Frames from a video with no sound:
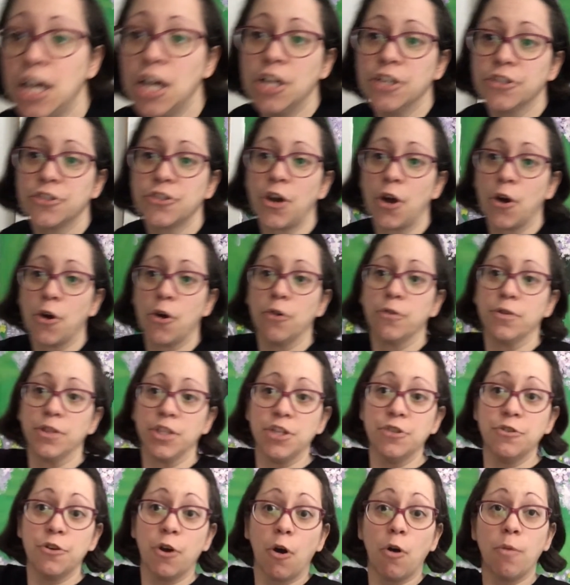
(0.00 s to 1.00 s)
So,
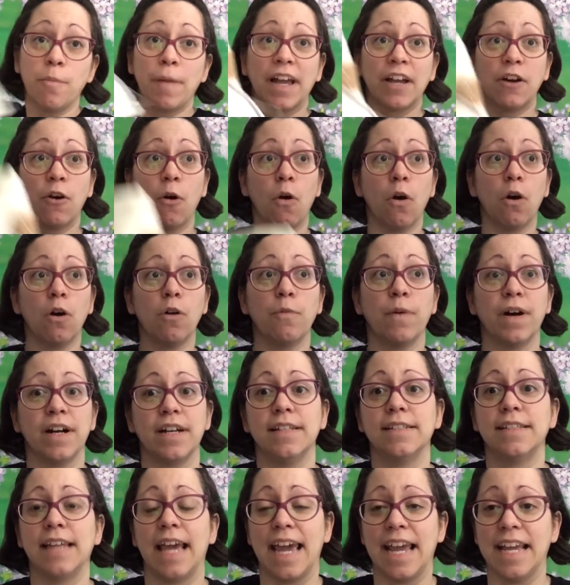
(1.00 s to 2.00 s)
you know, my goal
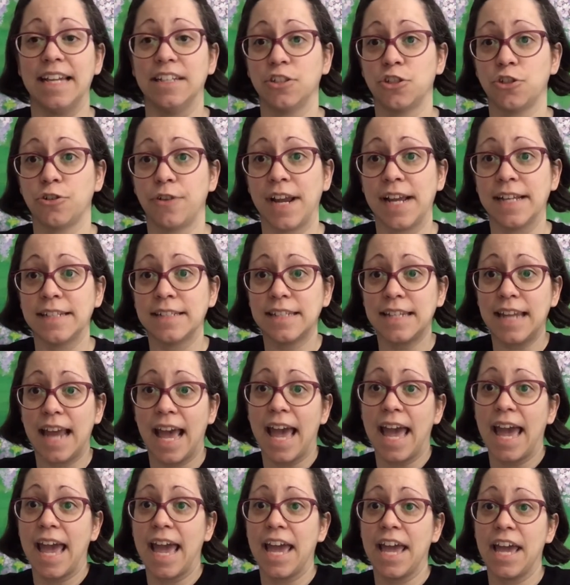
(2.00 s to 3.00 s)
was 8 strands a
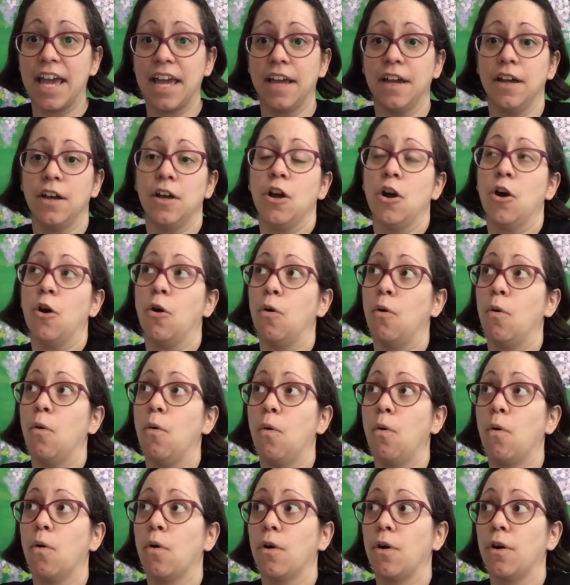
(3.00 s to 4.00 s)
day
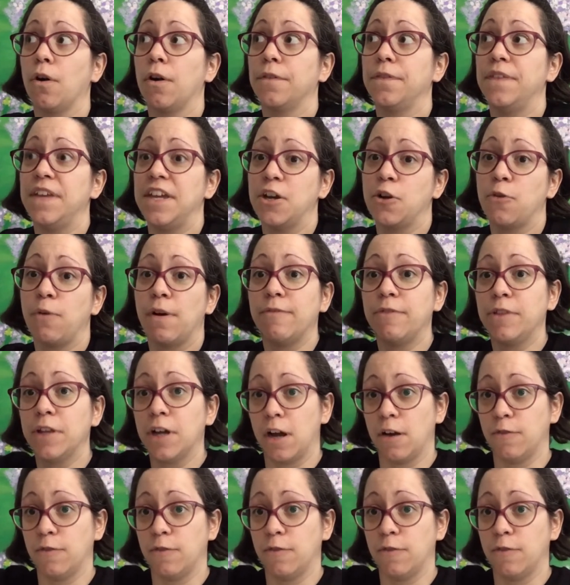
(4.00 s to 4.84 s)
or the equivalent of